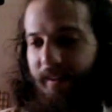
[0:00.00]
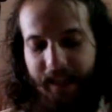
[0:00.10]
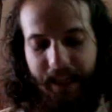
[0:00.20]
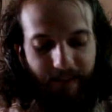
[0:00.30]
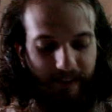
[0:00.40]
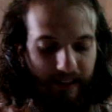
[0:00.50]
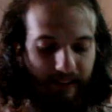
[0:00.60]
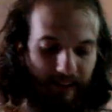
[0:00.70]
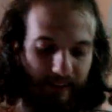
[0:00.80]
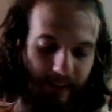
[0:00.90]
the left, and
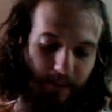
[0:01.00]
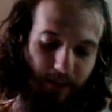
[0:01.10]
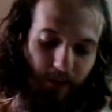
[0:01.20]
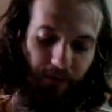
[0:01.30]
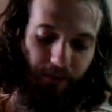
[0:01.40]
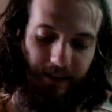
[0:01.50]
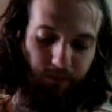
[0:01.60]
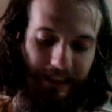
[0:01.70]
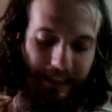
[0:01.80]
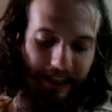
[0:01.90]
the same, but not for the
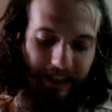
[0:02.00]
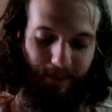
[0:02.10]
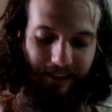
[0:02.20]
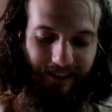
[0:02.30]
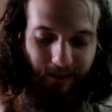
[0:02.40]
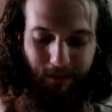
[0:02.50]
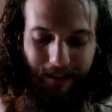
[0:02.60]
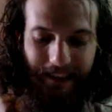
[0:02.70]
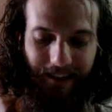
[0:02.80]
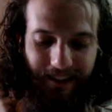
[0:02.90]
wing color, because on a
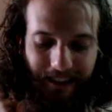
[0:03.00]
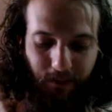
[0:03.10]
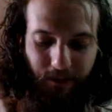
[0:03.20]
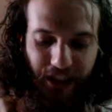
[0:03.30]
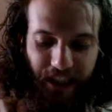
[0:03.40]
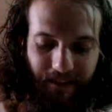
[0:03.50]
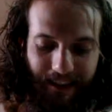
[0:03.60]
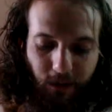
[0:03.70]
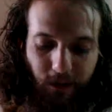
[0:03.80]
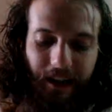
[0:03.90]
wing color it would show
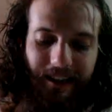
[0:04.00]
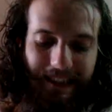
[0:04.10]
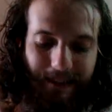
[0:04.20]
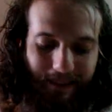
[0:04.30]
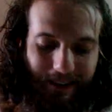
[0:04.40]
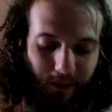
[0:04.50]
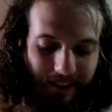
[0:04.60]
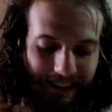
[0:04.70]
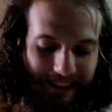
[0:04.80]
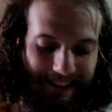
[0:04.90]
and look ugly because
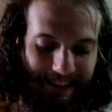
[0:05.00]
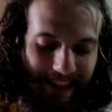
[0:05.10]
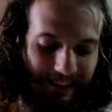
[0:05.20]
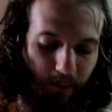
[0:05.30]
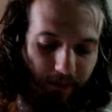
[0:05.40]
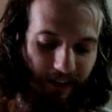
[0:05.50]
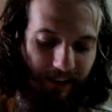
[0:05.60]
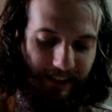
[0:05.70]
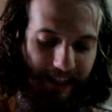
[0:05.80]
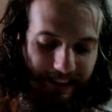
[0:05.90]
it is a stand-up
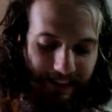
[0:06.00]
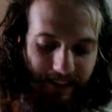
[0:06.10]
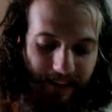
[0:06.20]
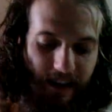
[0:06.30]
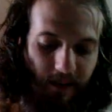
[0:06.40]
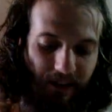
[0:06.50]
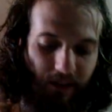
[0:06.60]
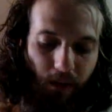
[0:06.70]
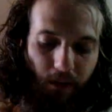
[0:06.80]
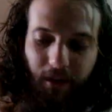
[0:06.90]
variety with
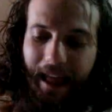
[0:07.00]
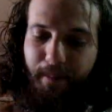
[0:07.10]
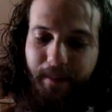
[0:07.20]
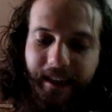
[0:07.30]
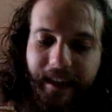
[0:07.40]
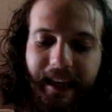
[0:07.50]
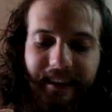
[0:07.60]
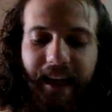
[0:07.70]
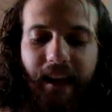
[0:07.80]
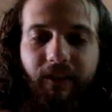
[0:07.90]
no overlapping.
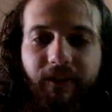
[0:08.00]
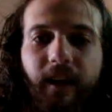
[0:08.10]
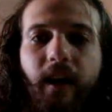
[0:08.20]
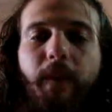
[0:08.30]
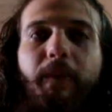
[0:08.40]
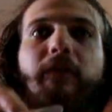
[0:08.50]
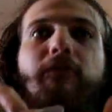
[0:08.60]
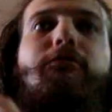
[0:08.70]
That upon